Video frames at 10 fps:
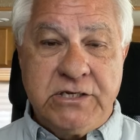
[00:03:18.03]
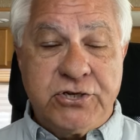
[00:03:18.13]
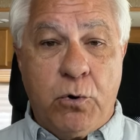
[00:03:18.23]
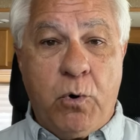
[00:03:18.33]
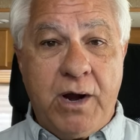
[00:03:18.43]

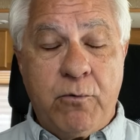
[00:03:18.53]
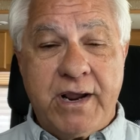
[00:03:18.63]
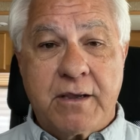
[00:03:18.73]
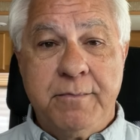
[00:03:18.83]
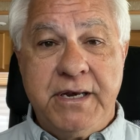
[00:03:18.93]
So what
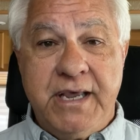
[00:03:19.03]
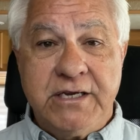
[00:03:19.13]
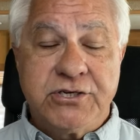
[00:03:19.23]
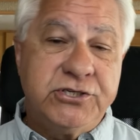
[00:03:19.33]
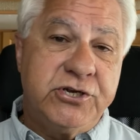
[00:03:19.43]

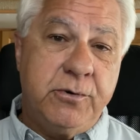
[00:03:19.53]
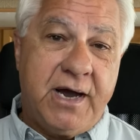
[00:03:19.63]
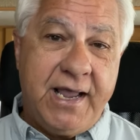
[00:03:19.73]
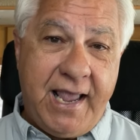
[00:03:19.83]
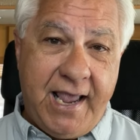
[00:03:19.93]
recommendations do
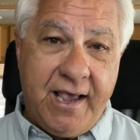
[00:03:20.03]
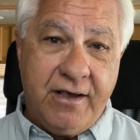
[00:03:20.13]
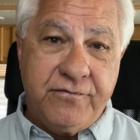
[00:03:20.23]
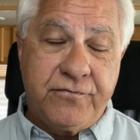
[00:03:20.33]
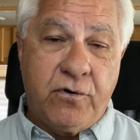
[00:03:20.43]
I
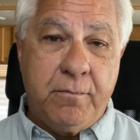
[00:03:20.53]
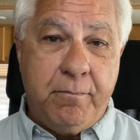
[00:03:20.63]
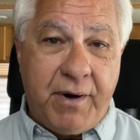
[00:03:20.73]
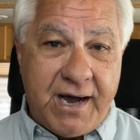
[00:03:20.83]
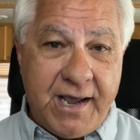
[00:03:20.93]
have for
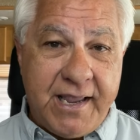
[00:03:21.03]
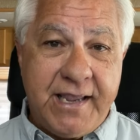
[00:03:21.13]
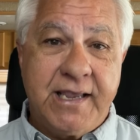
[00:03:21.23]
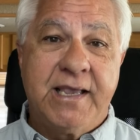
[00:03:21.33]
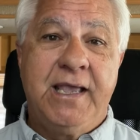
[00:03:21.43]

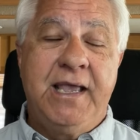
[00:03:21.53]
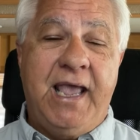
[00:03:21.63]
buying